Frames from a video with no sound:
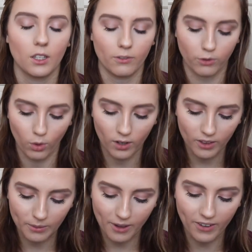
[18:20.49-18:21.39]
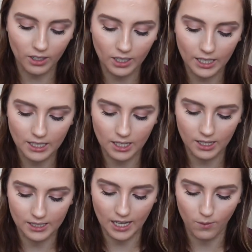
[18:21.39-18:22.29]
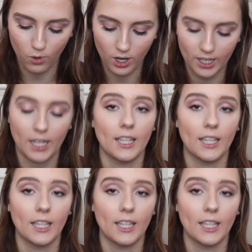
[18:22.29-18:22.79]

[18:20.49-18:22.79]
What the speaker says: 4 of them I found at the same one,